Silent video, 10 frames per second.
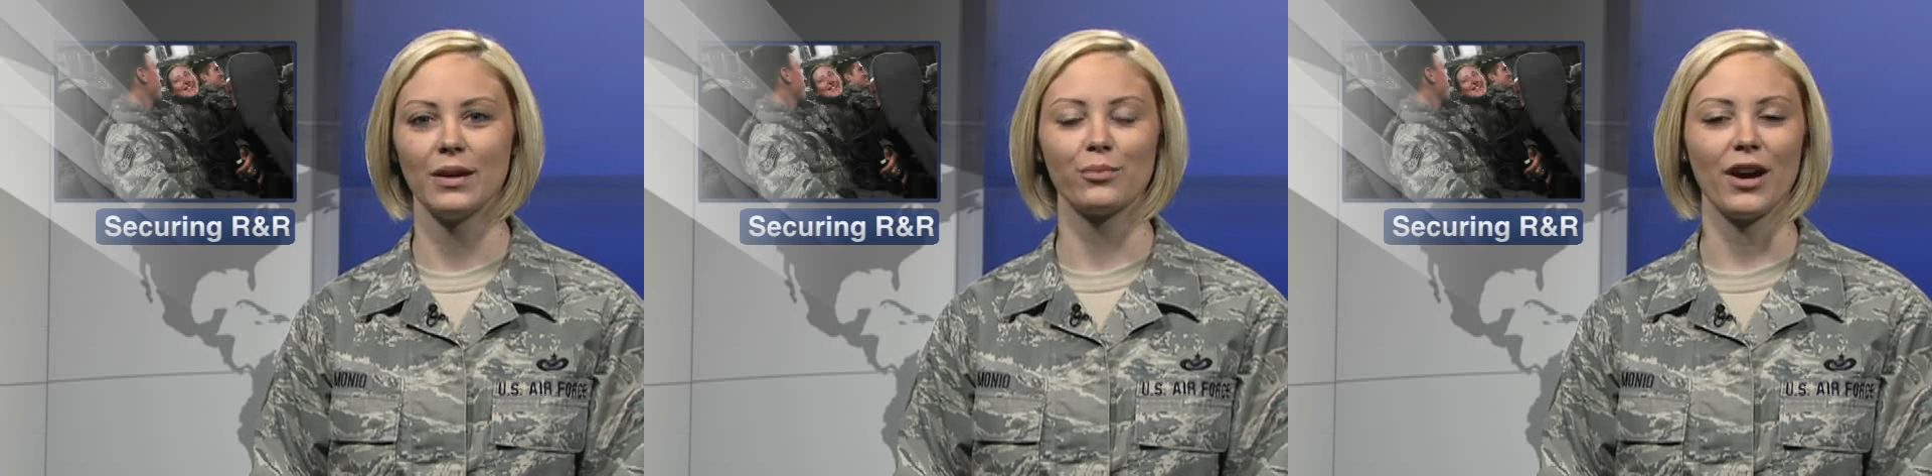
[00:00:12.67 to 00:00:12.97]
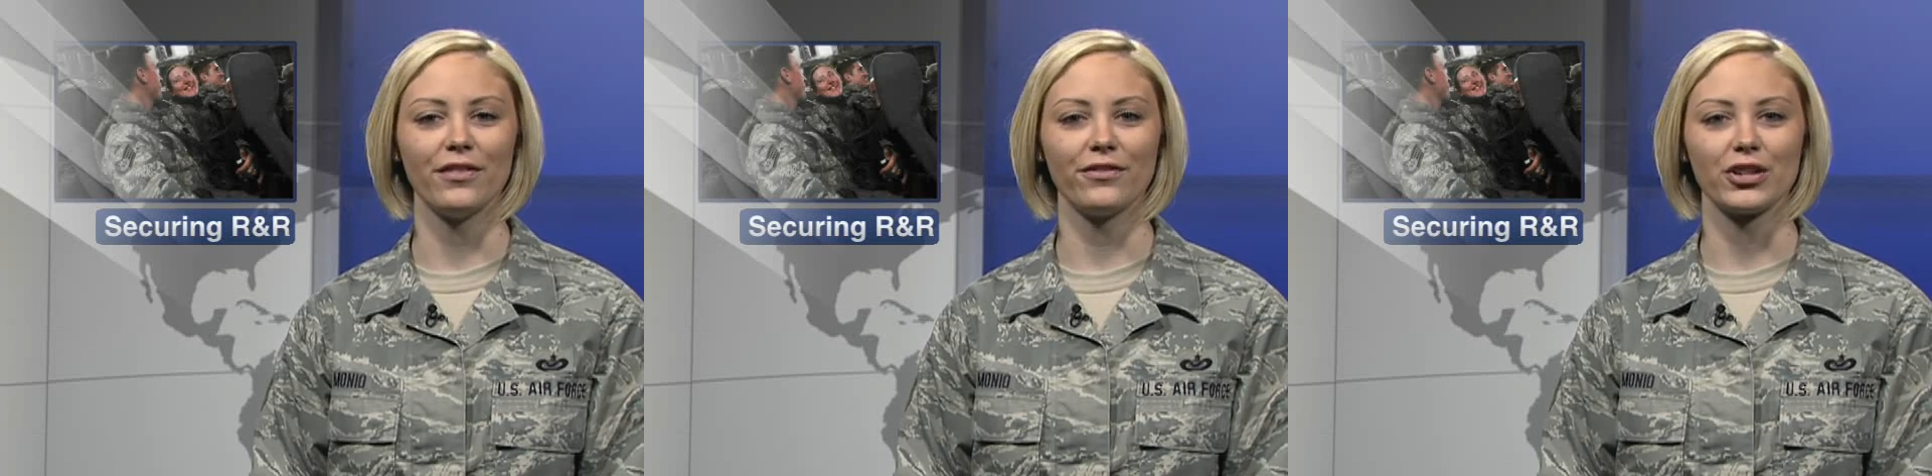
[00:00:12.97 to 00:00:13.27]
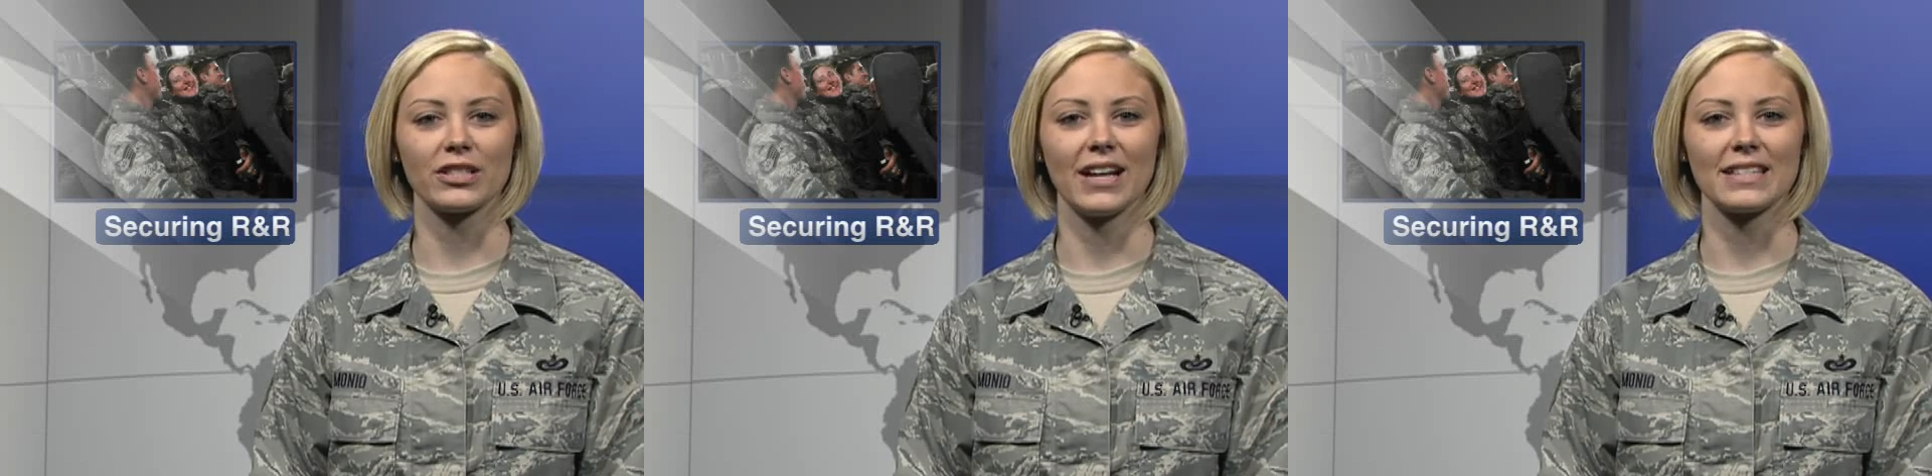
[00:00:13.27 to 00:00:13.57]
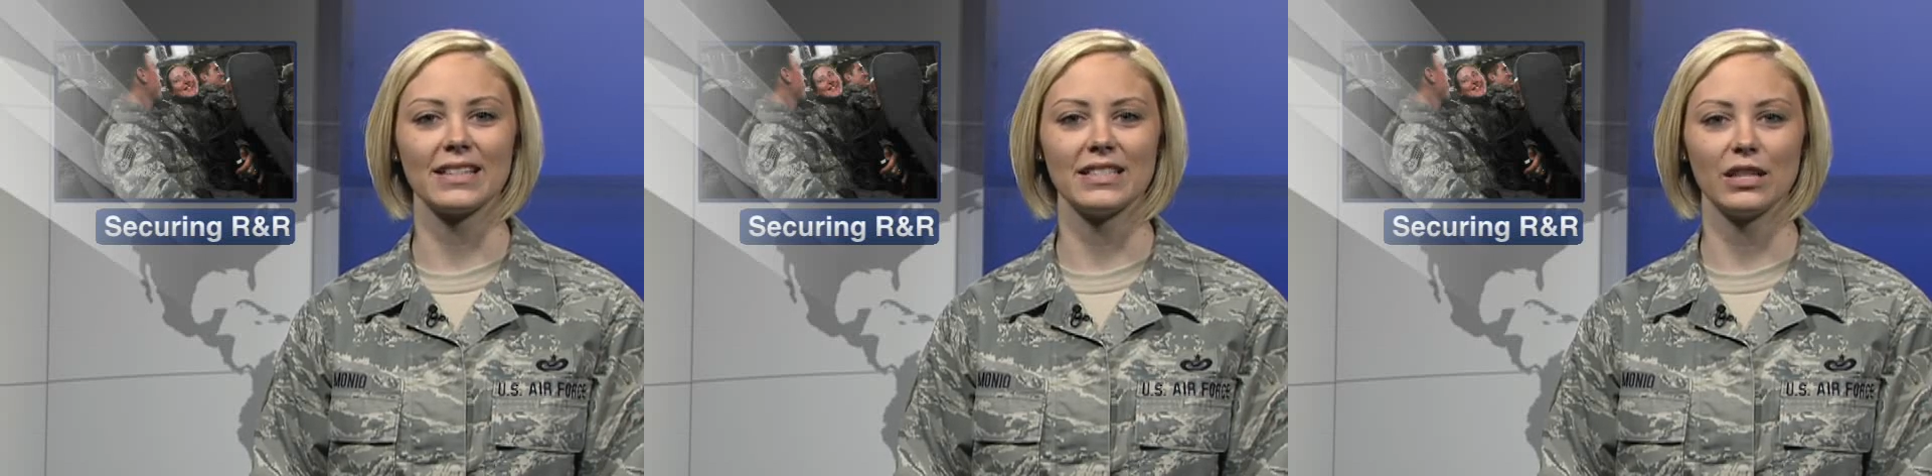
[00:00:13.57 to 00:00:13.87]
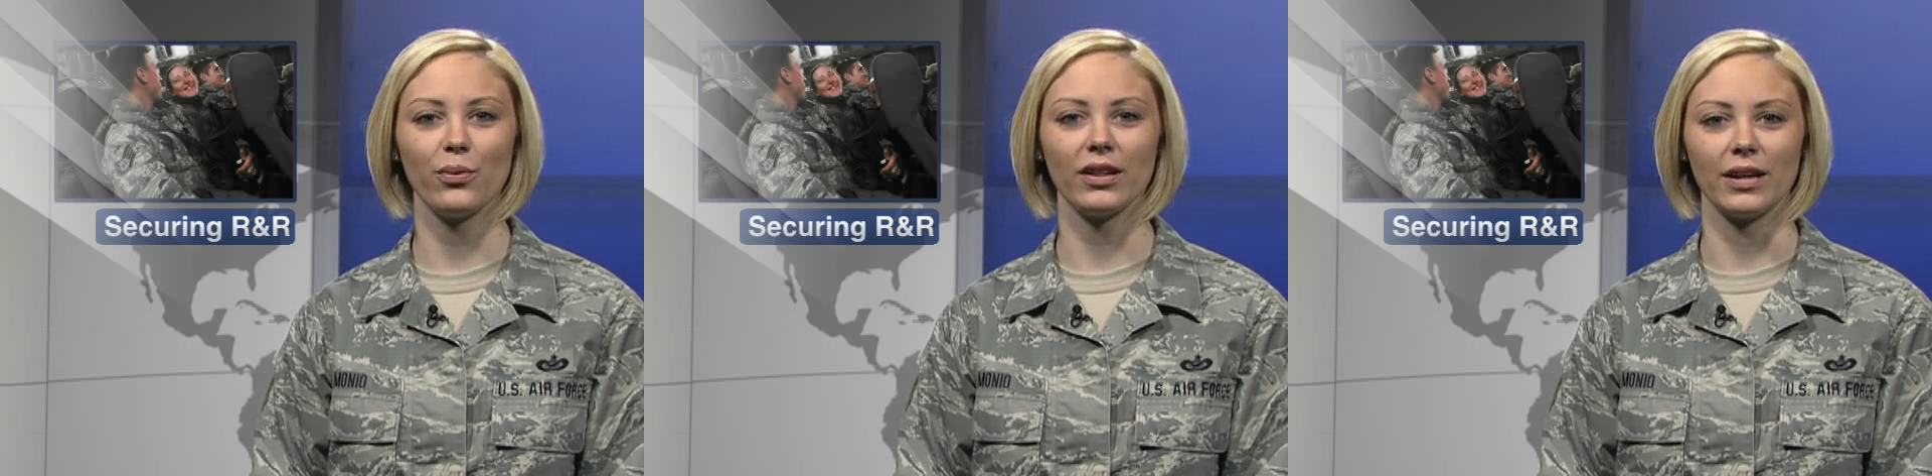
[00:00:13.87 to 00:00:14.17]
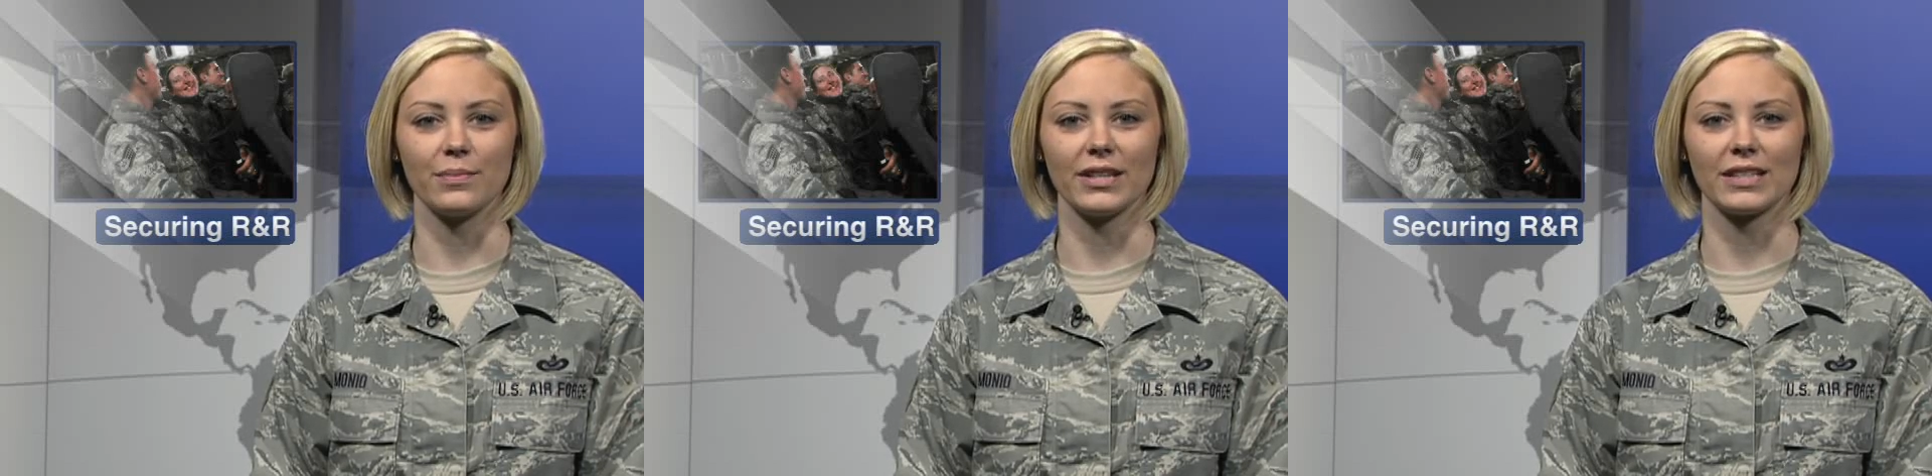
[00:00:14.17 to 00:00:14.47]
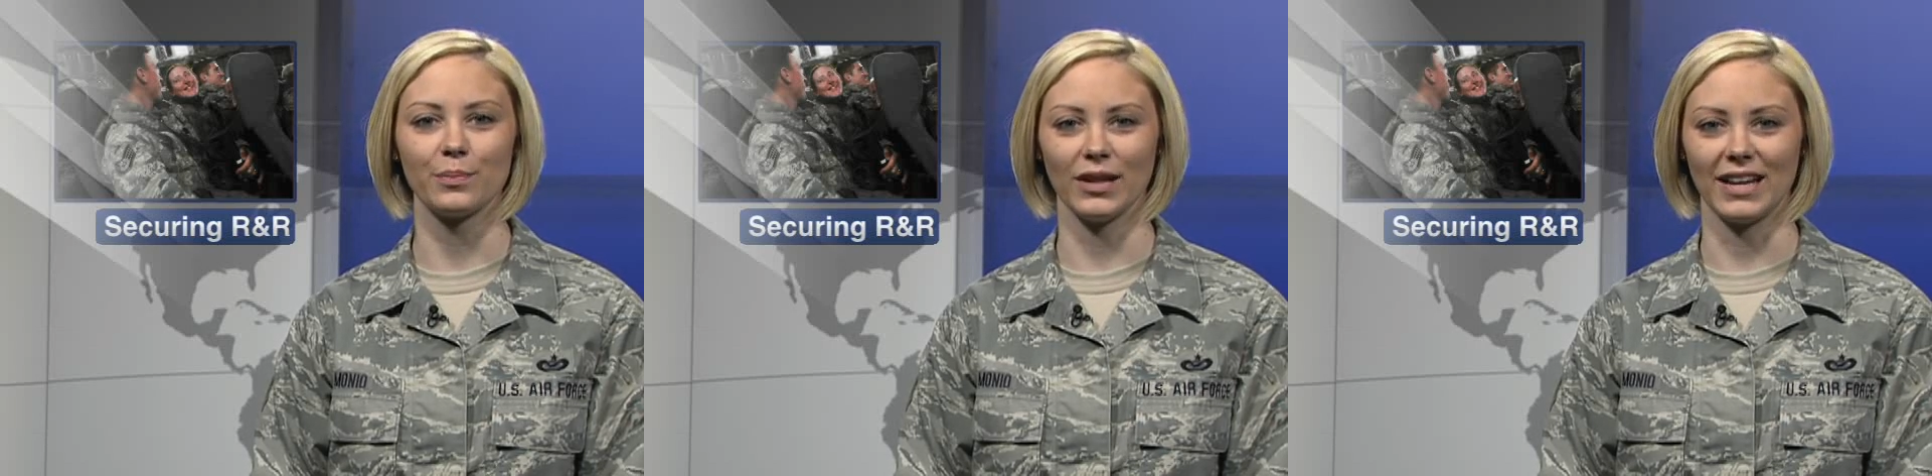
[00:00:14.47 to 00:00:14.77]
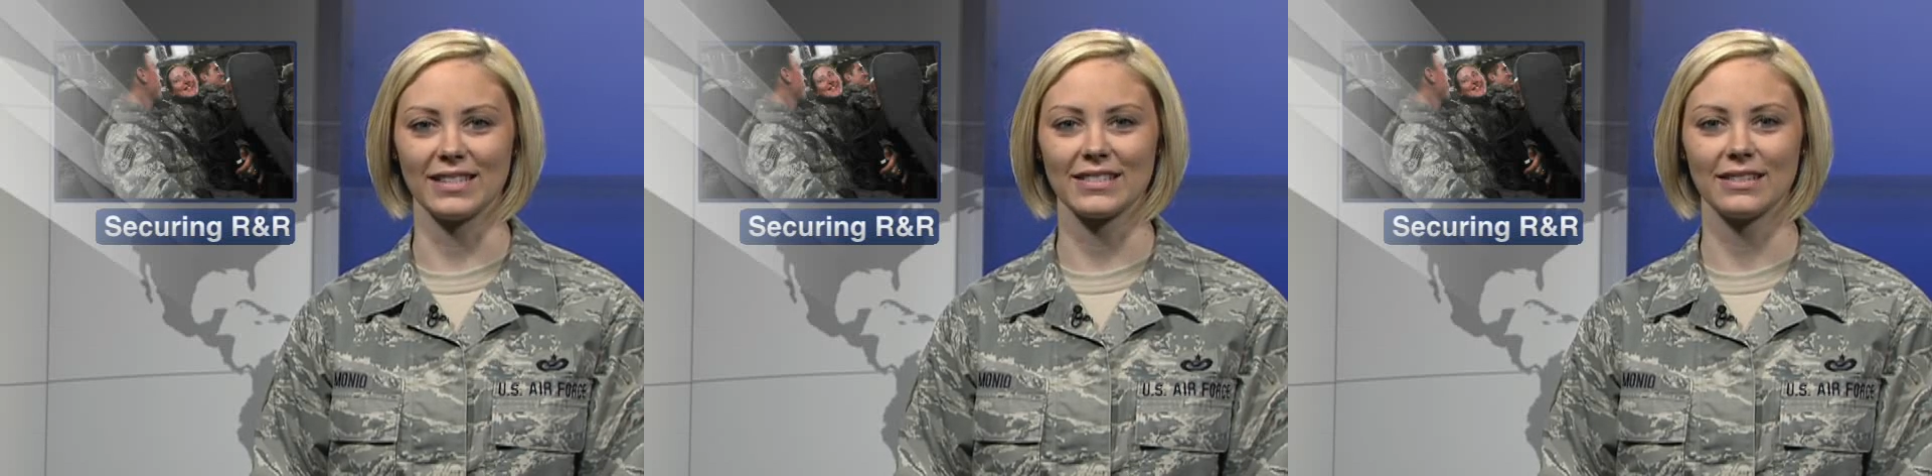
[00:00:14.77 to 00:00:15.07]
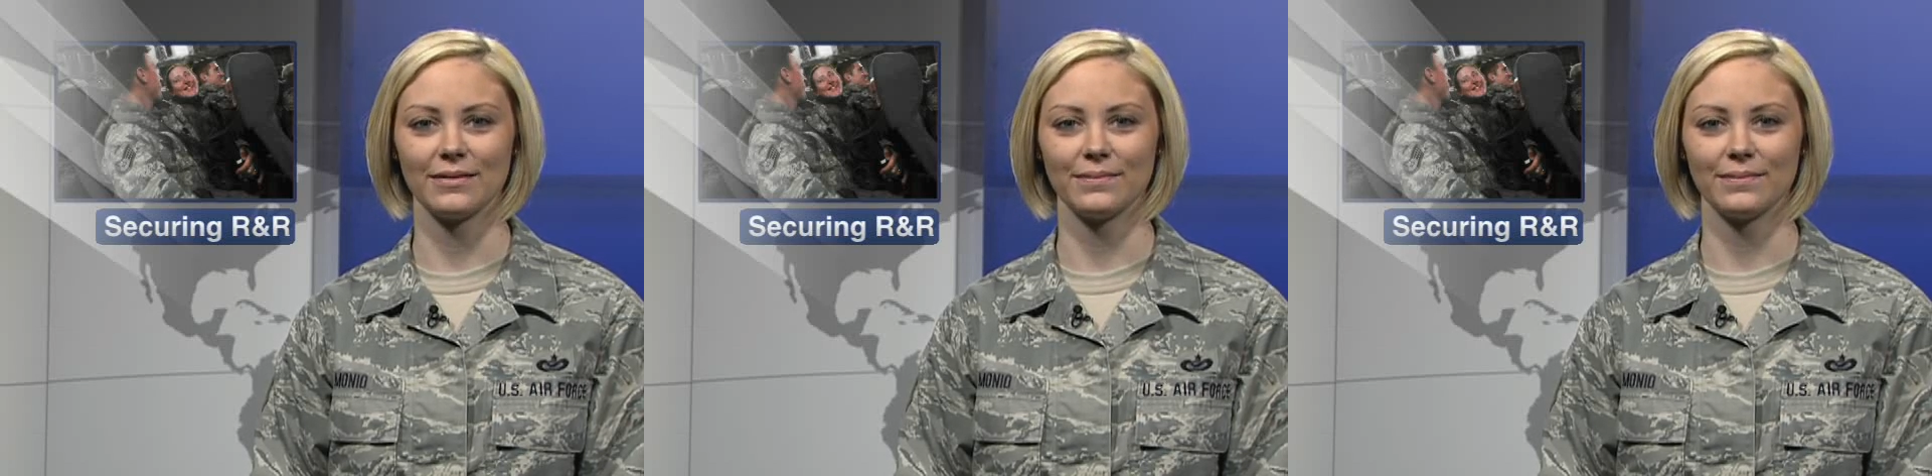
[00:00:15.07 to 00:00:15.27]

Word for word: Private First Class Linsey Williams explains.